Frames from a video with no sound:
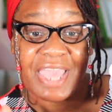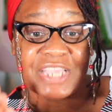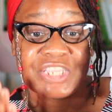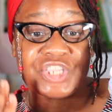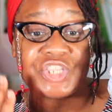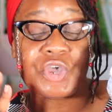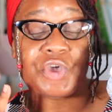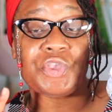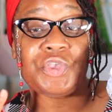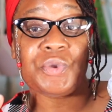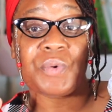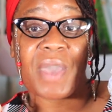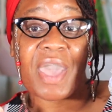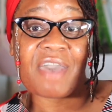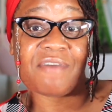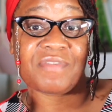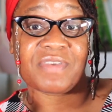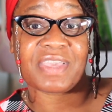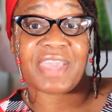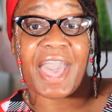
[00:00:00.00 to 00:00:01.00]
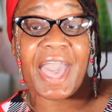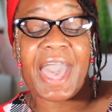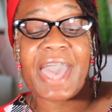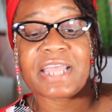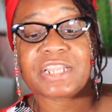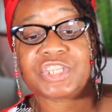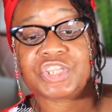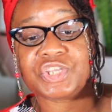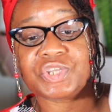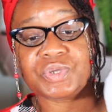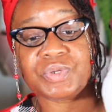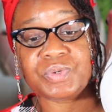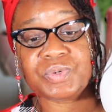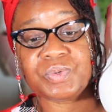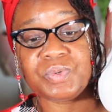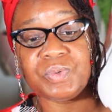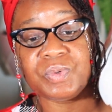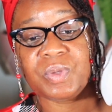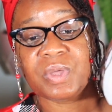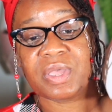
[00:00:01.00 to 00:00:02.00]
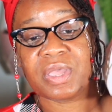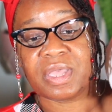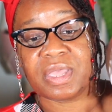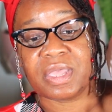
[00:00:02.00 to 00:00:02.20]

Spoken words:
So you have got to